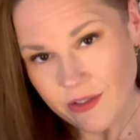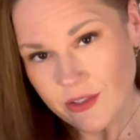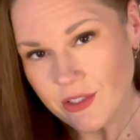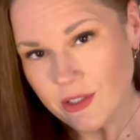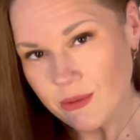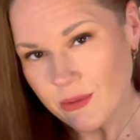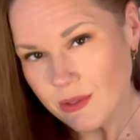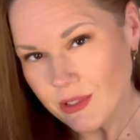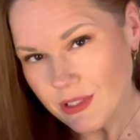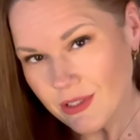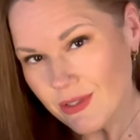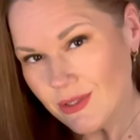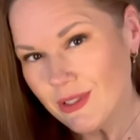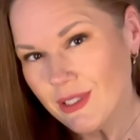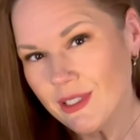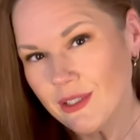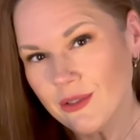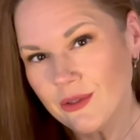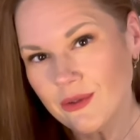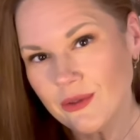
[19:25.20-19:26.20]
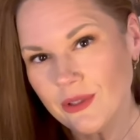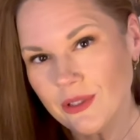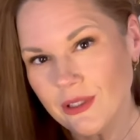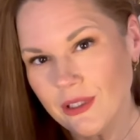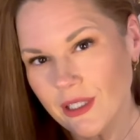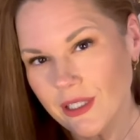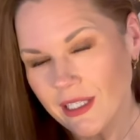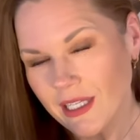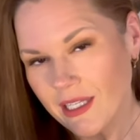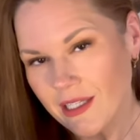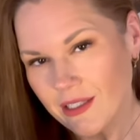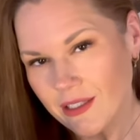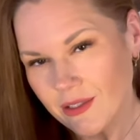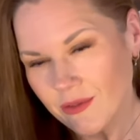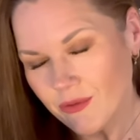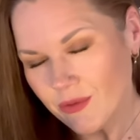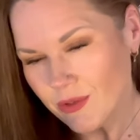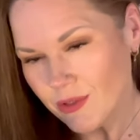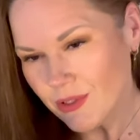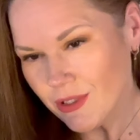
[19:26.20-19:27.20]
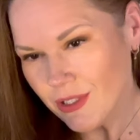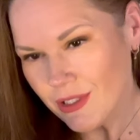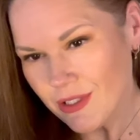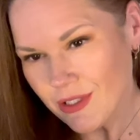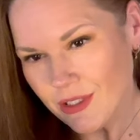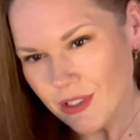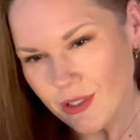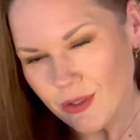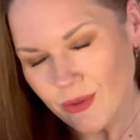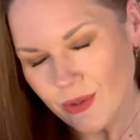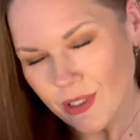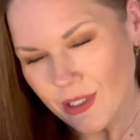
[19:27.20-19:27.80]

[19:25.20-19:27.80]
deal with this now. I can't confront this now.